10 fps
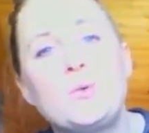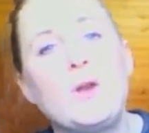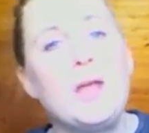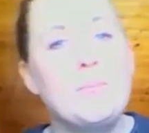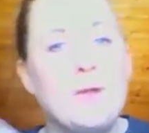
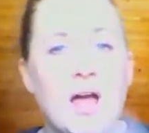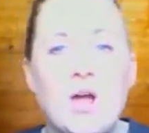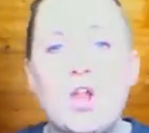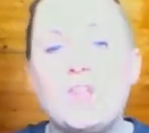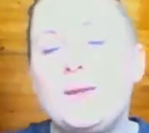So when I
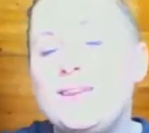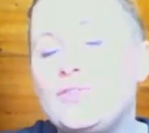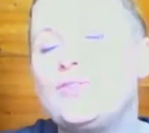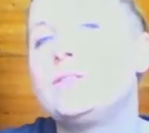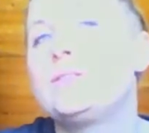apply all of
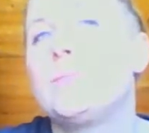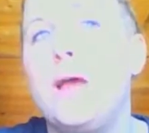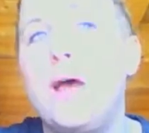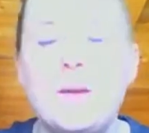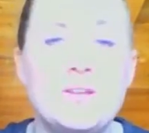my interests,
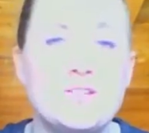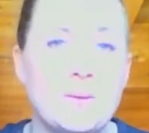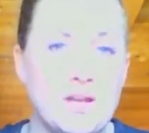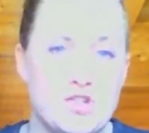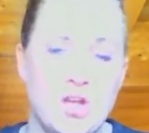my
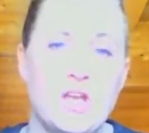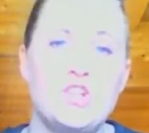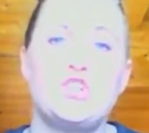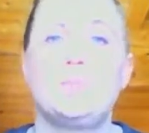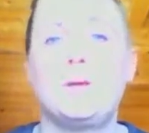hobbies, my
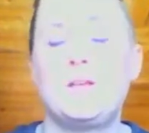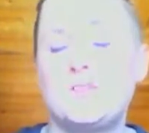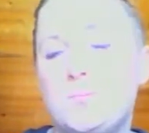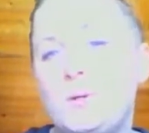education, my